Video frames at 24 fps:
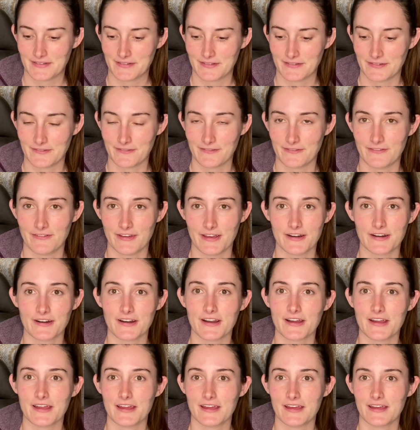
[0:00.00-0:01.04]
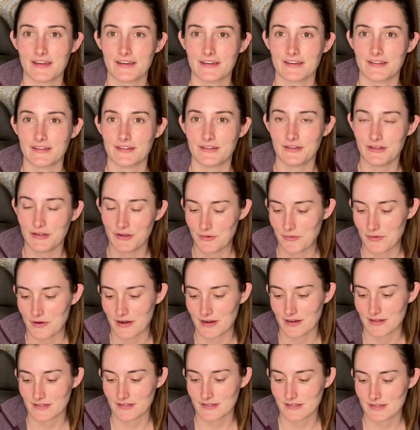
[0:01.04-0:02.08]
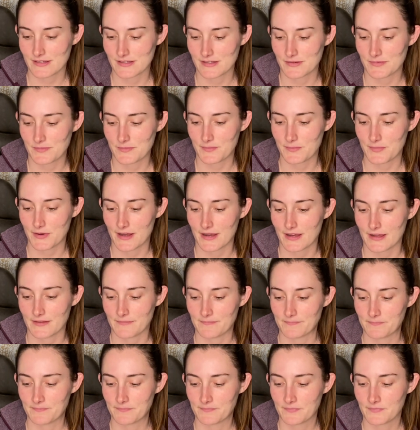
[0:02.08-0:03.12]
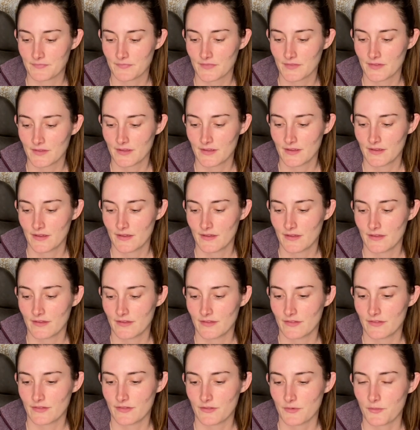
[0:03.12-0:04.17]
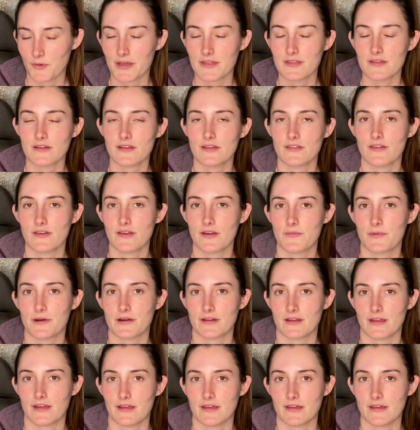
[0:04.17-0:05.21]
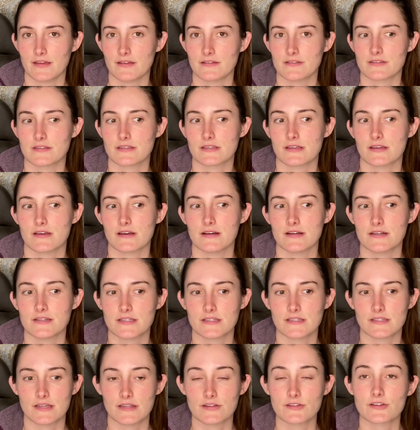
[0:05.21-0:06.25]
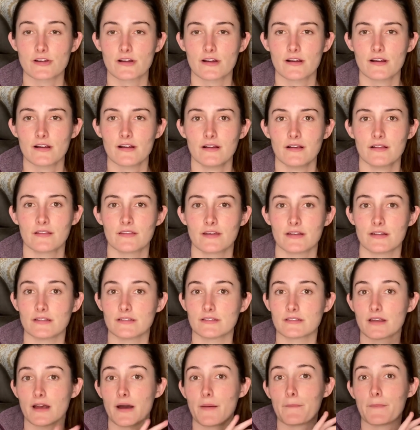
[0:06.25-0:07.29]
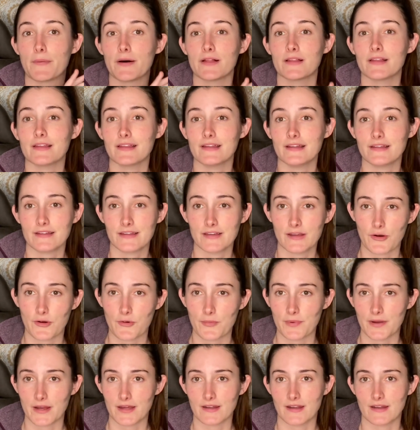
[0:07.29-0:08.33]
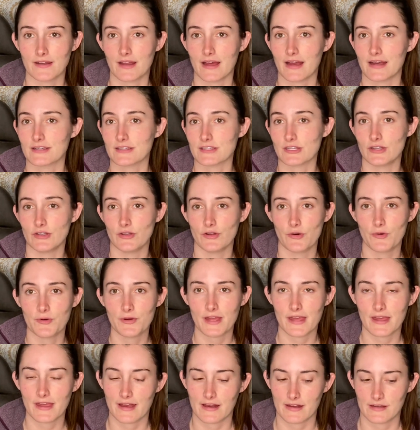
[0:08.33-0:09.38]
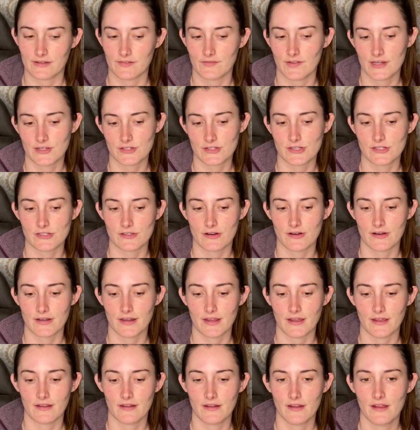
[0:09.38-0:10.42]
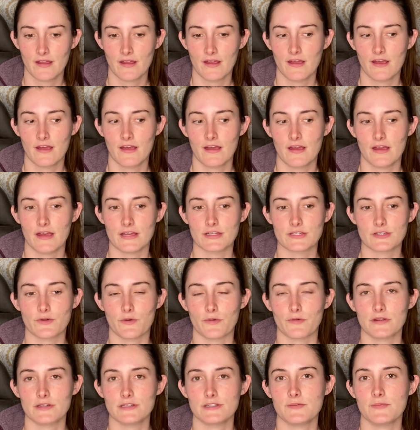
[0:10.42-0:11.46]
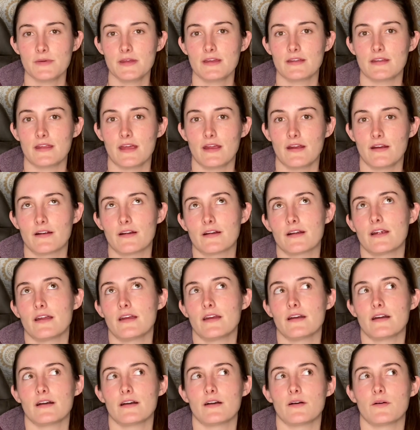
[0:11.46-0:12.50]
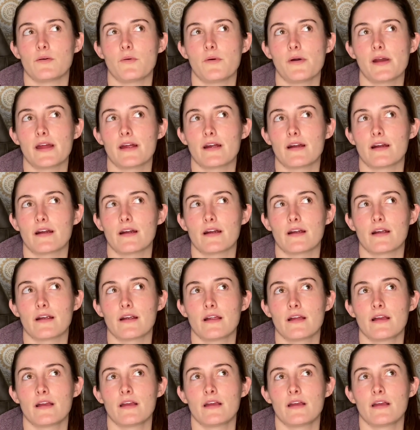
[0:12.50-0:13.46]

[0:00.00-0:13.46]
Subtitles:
very nuanced, but the way that I think about it is a center that is completely open and has no gate activations on it is going to be an area where